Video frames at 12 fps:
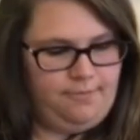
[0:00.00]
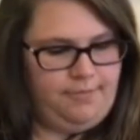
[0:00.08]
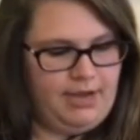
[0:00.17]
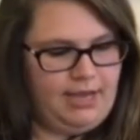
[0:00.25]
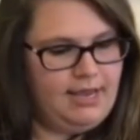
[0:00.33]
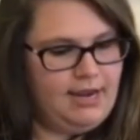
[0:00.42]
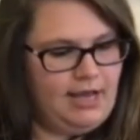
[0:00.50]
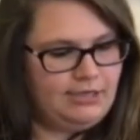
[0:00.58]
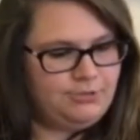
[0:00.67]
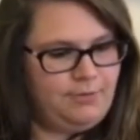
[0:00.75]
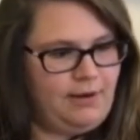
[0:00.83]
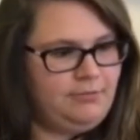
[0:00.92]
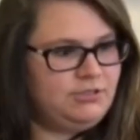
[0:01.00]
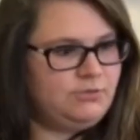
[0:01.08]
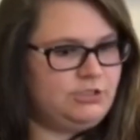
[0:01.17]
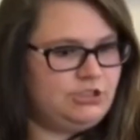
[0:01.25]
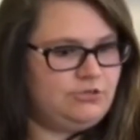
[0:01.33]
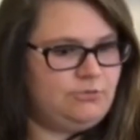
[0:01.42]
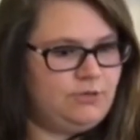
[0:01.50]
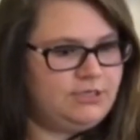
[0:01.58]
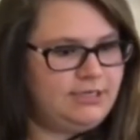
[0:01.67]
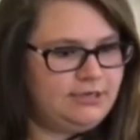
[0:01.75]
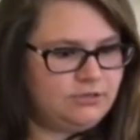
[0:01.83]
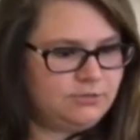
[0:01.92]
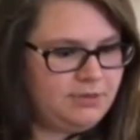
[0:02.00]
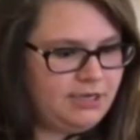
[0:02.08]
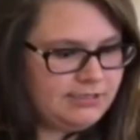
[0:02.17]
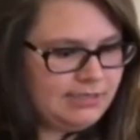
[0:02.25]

But I should probably switch to wood needles because